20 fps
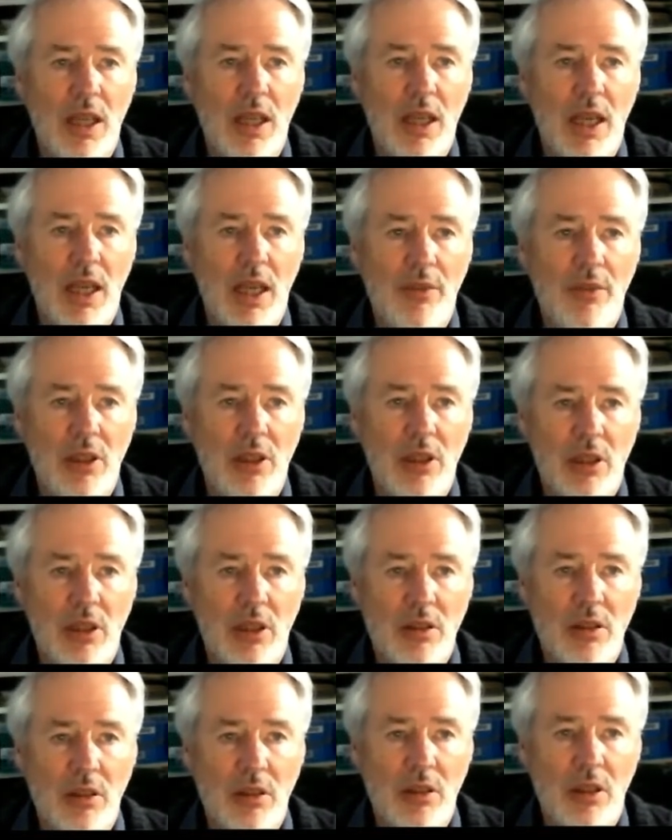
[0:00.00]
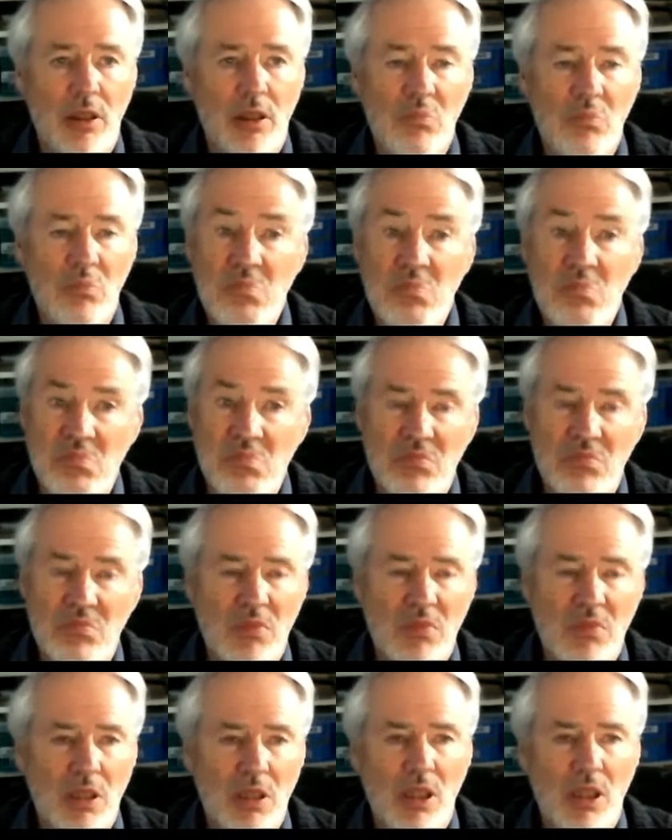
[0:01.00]
have a little
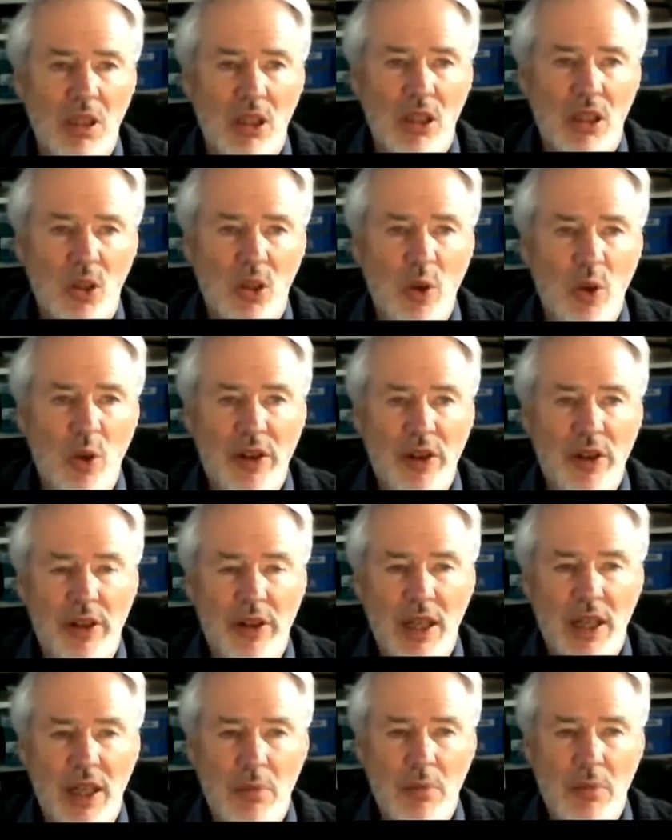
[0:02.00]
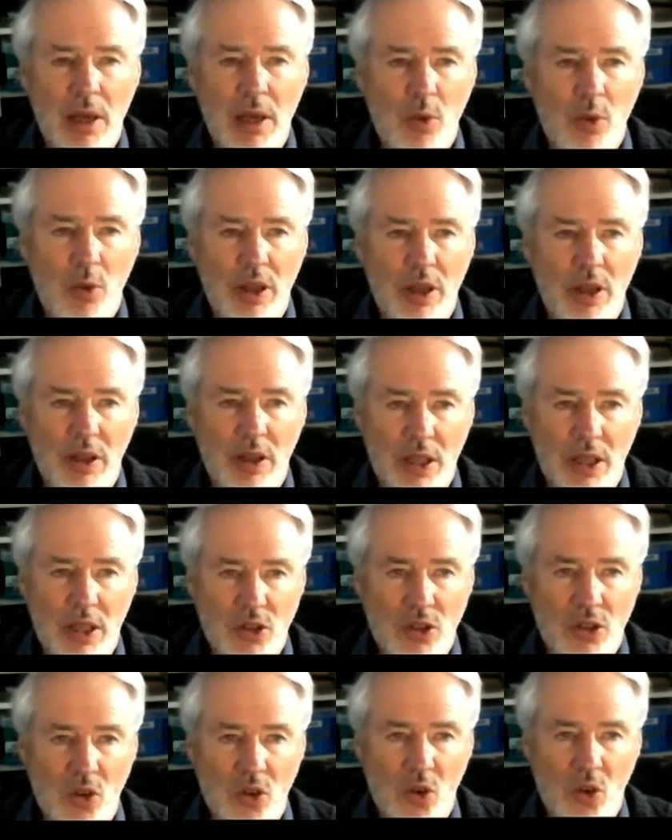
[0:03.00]
query about whether that
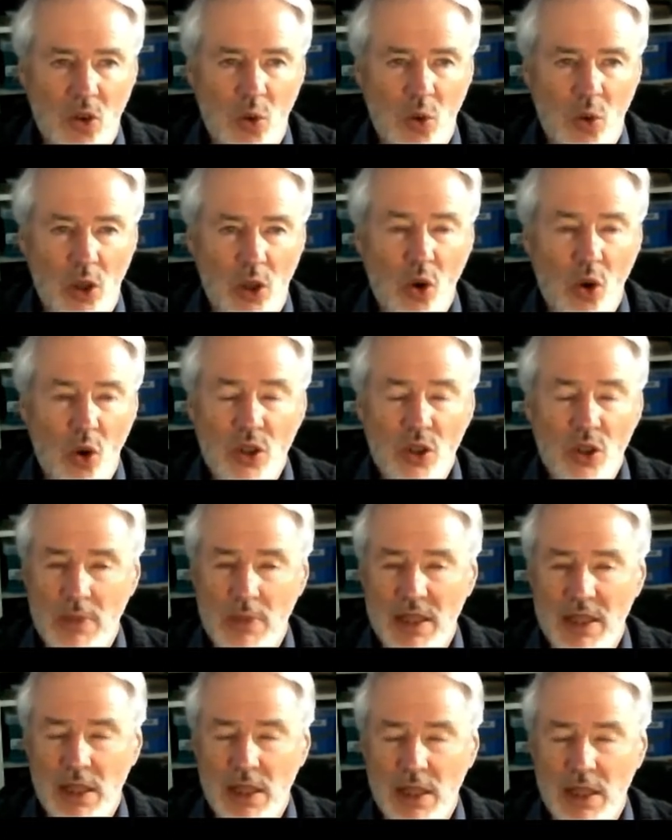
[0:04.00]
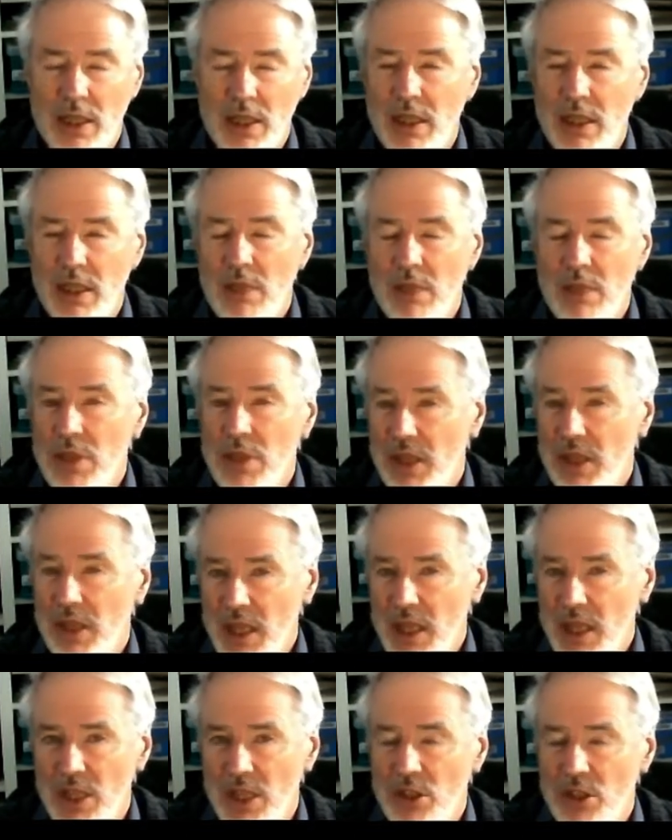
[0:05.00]
will automatically be the
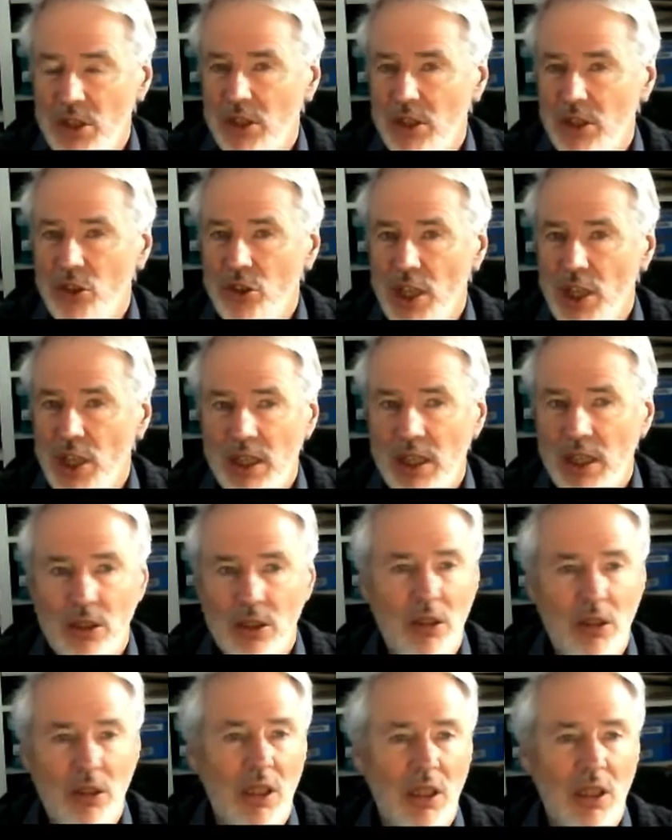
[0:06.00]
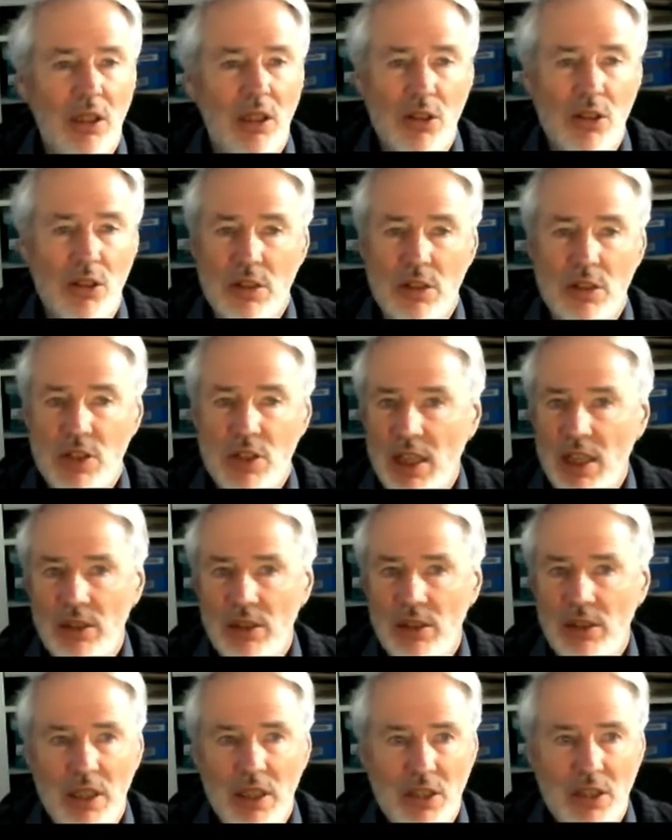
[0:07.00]
case, that lots of shallow
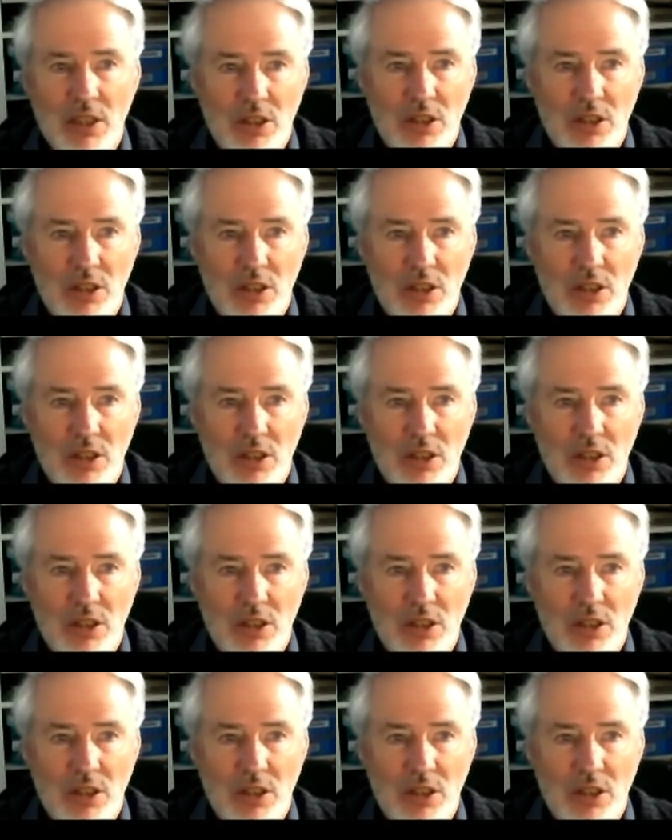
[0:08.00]
leads to